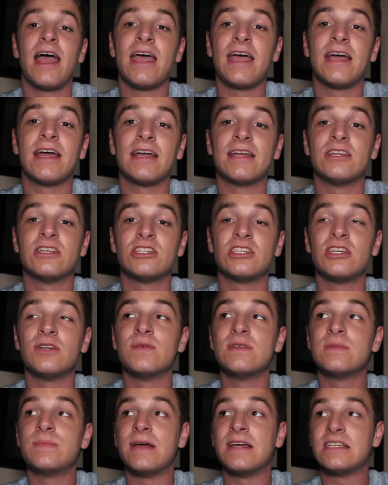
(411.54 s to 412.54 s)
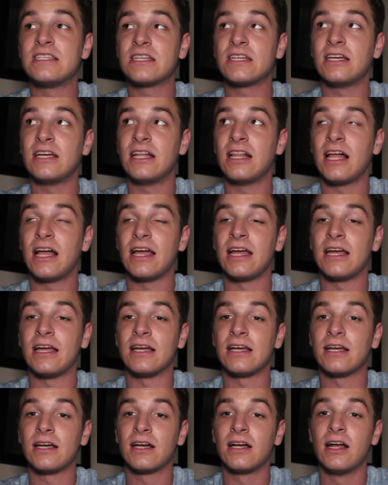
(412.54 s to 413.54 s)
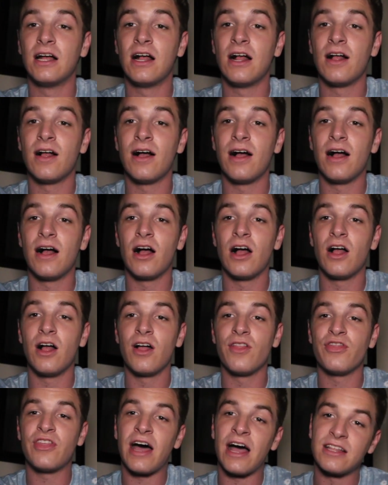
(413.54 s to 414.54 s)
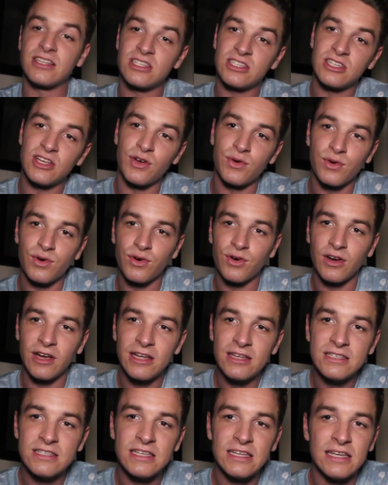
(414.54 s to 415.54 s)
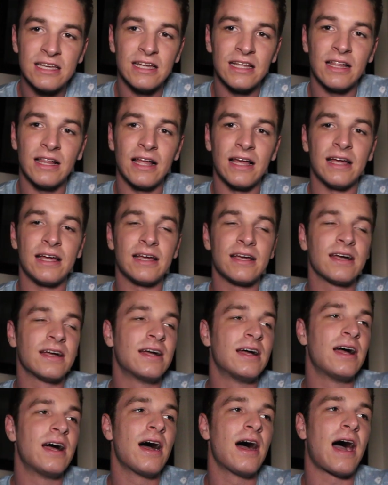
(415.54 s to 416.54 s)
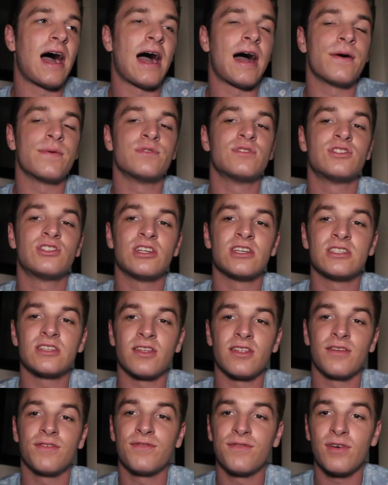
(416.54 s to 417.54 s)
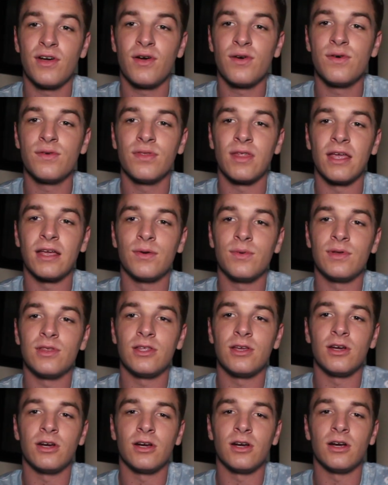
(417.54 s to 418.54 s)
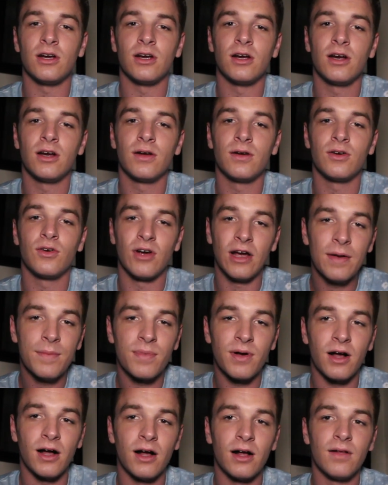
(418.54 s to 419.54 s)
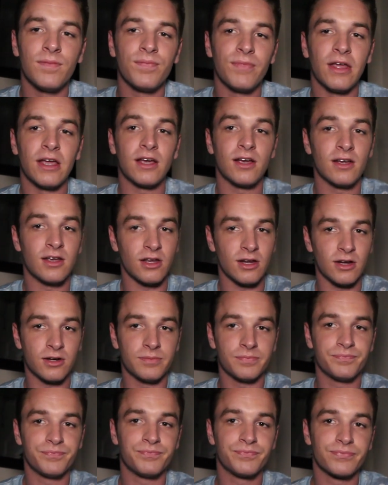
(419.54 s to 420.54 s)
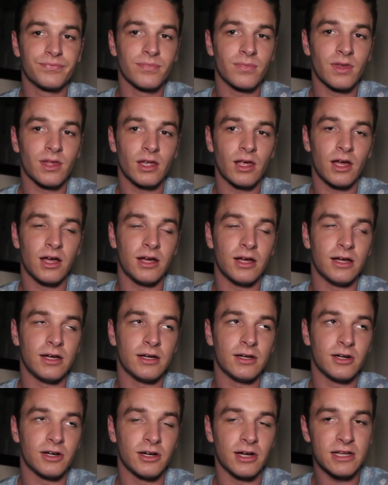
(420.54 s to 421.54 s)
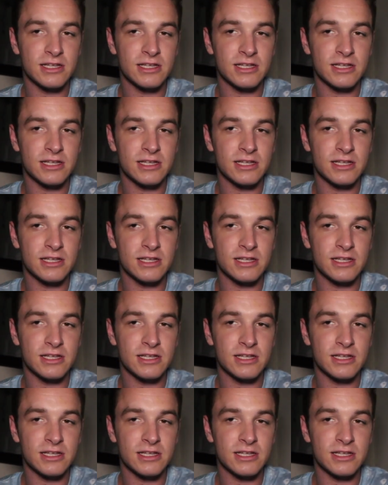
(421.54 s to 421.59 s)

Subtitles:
And she was basically like, that's so crazy. Like, I was just on the phone, like, with your grandpa, like, you know, her